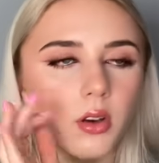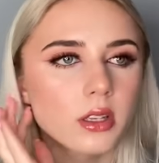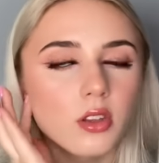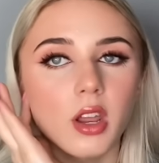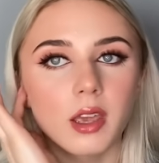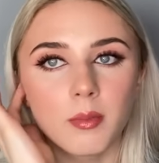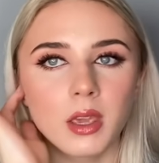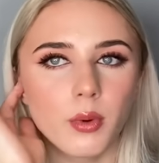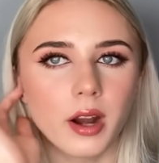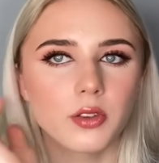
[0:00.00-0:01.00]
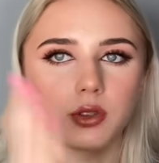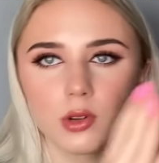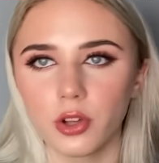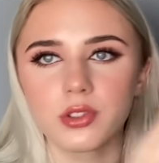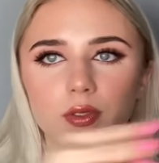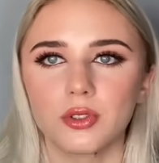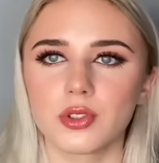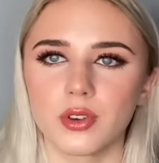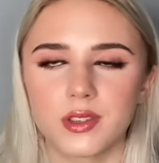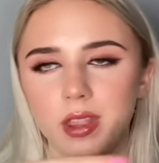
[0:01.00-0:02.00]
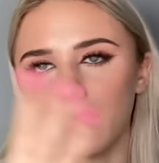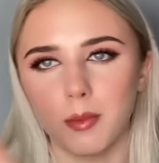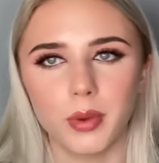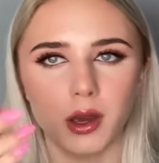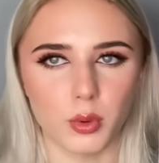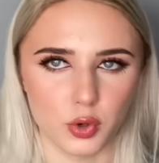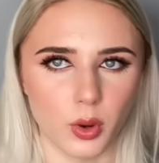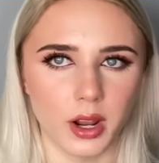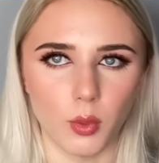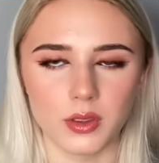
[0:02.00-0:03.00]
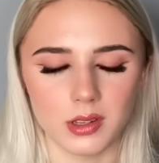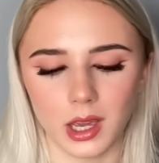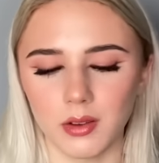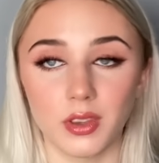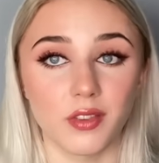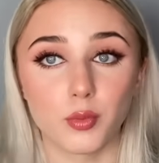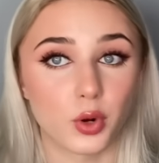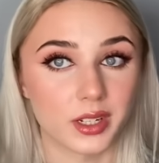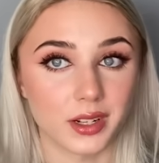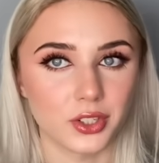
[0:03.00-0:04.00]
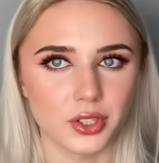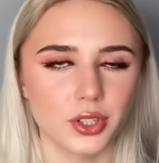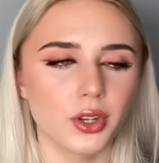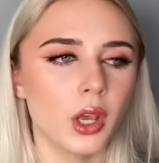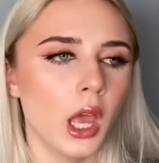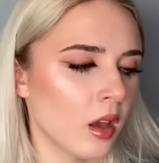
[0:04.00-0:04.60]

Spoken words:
It's not like me where I do lots of little stories and I can pick which one I want to kind of give more attention to.